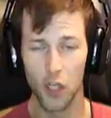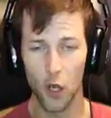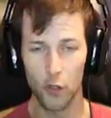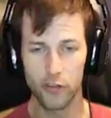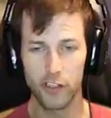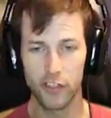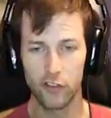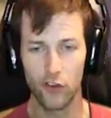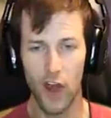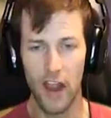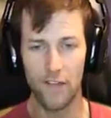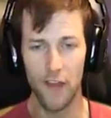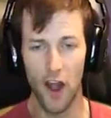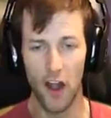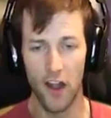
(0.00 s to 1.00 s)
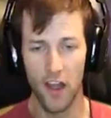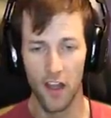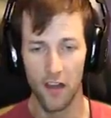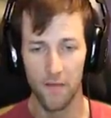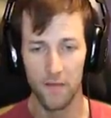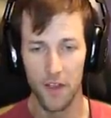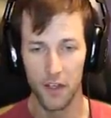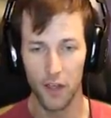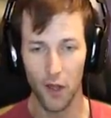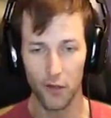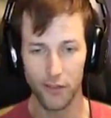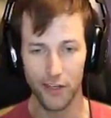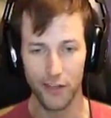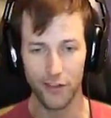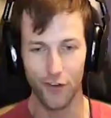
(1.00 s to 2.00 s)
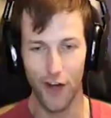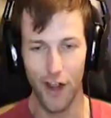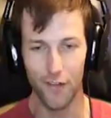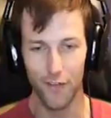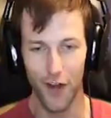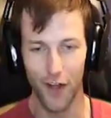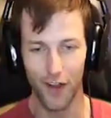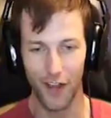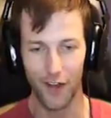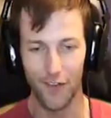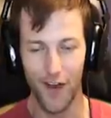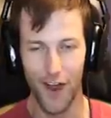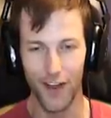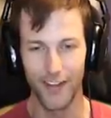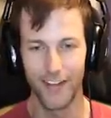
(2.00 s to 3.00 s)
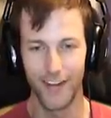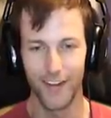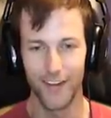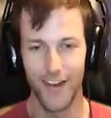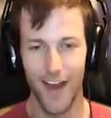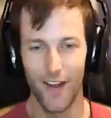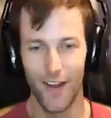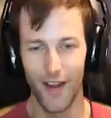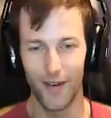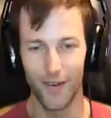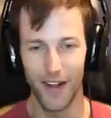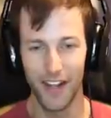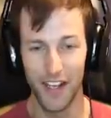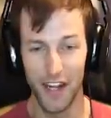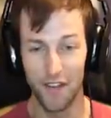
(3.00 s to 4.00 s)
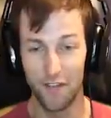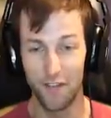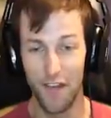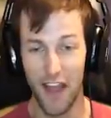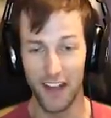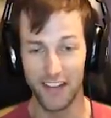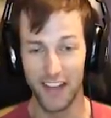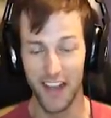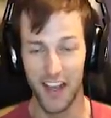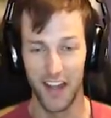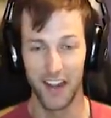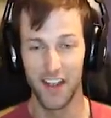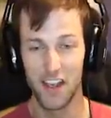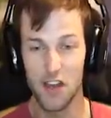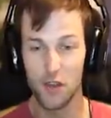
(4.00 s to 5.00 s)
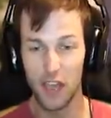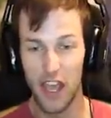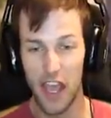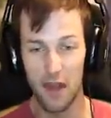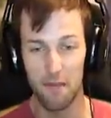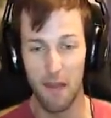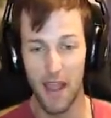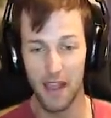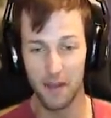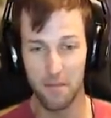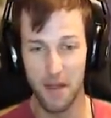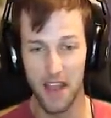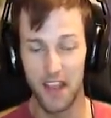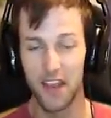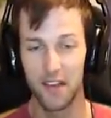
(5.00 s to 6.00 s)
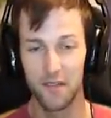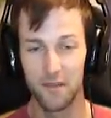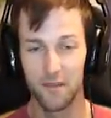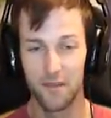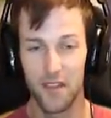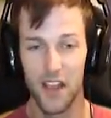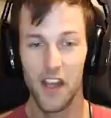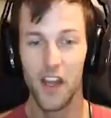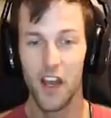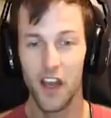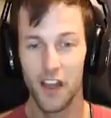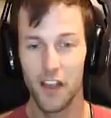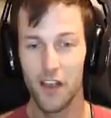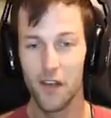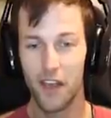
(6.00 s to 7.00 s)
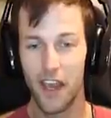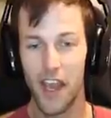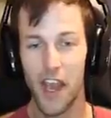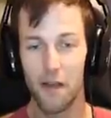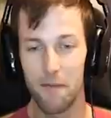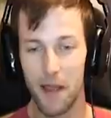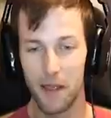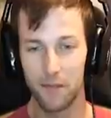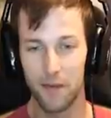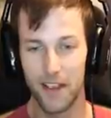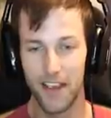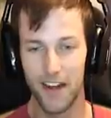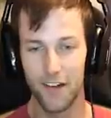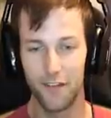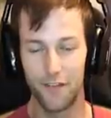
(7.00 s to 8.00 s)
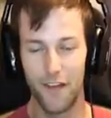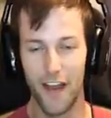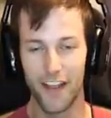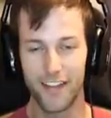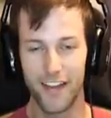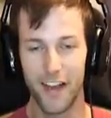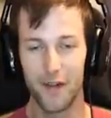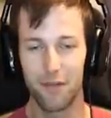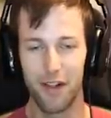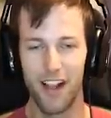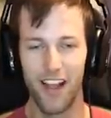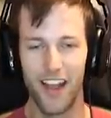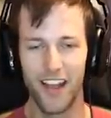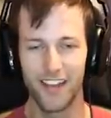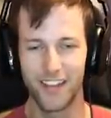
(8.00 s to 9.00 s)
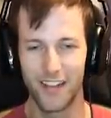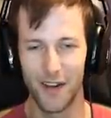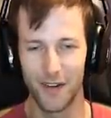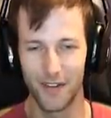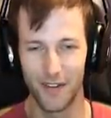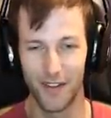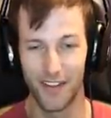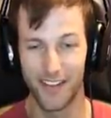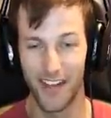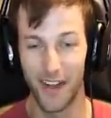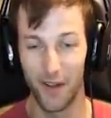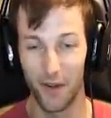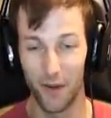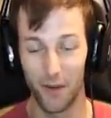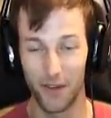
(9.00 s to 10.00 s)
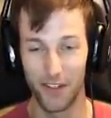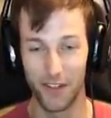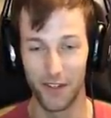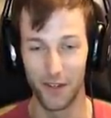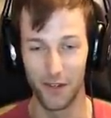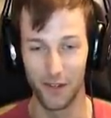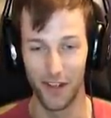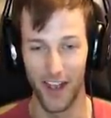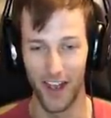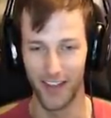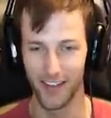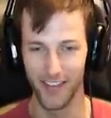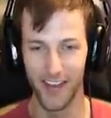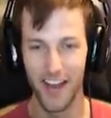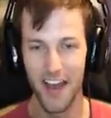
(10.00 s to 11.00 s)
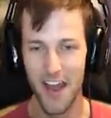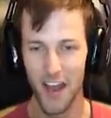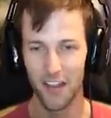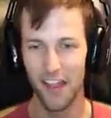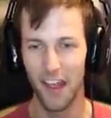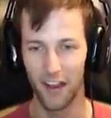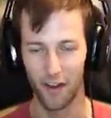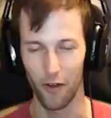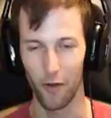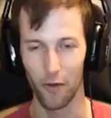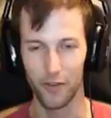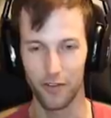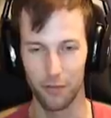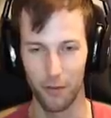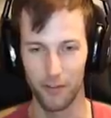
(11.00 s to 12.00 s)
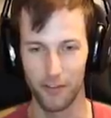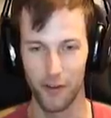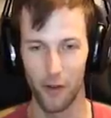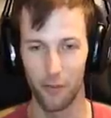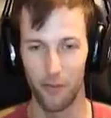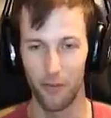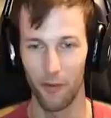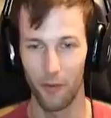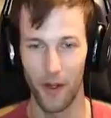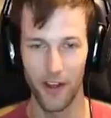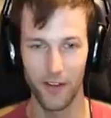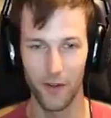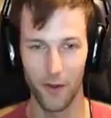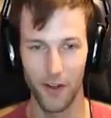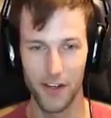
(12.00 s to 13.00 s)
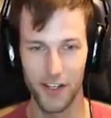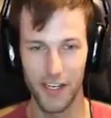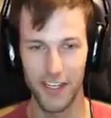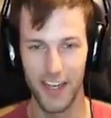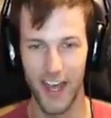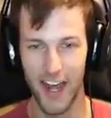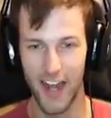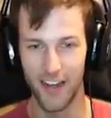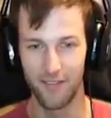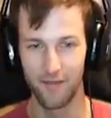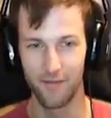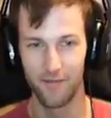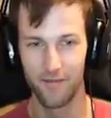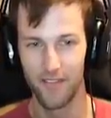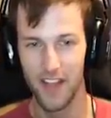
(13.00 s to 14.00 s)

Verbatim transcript: Ghosty's Graveyard. Ghosty's Graveyard, come on, dude. No, I don't want to get infected. You can't make me. You can't make me get infected. Please don't do this. I don't know what to do, you guys. That girl was supposed to open the red door, and she didn't.